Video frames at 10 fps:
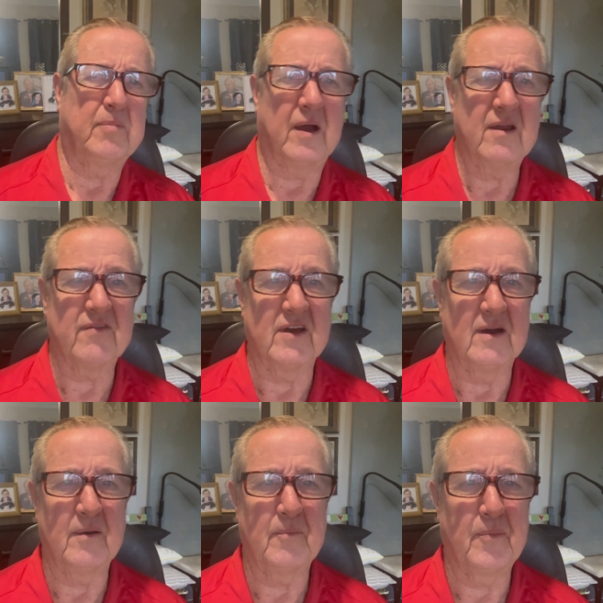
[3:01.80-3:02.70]
part of
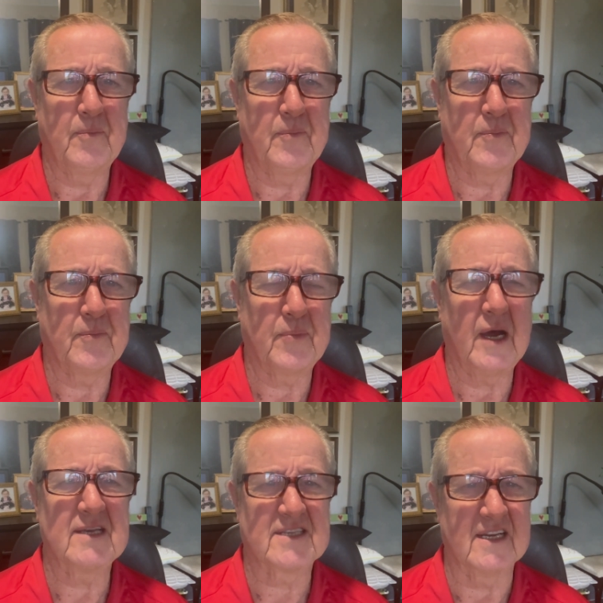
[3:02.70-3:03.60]
the
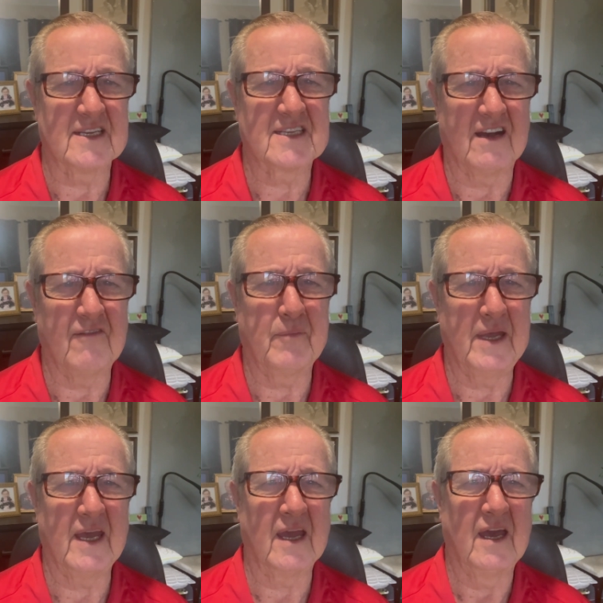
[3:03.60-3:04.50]
process of
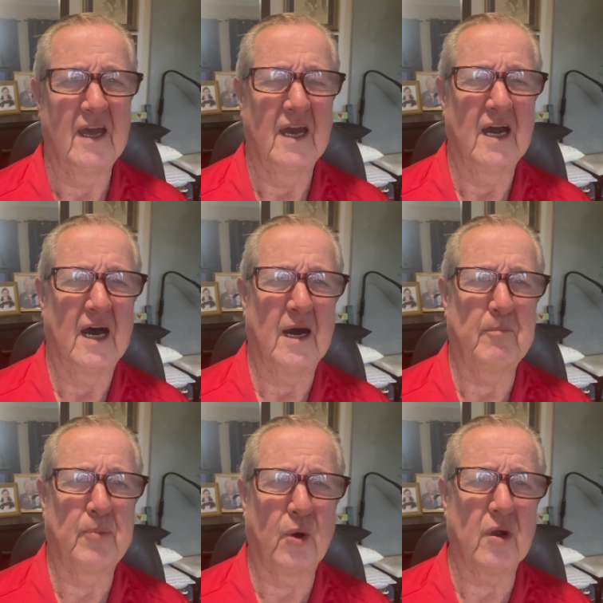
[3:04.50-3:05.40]
being a
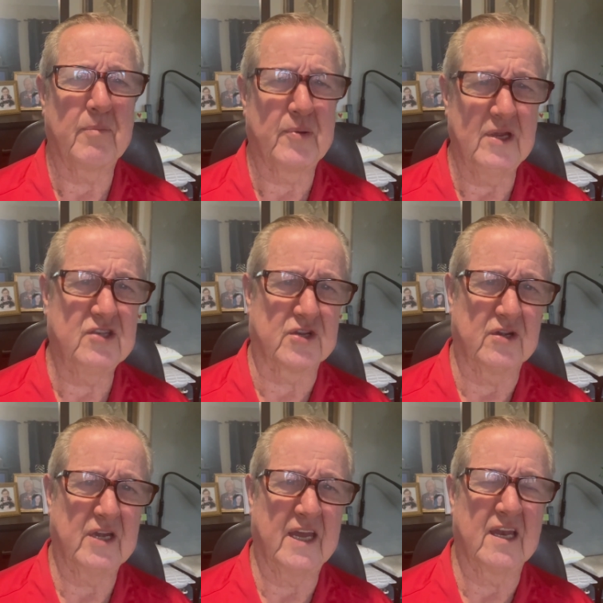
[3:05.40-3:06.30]
poor preacher
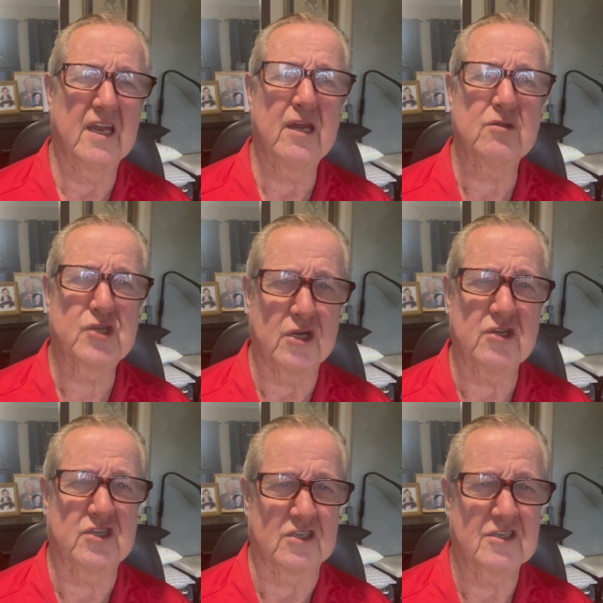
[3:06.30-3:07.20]
in little
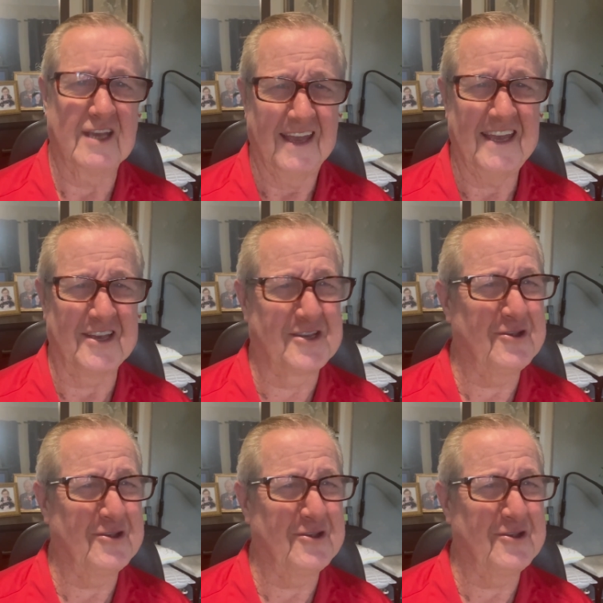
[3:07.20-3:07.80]
churches is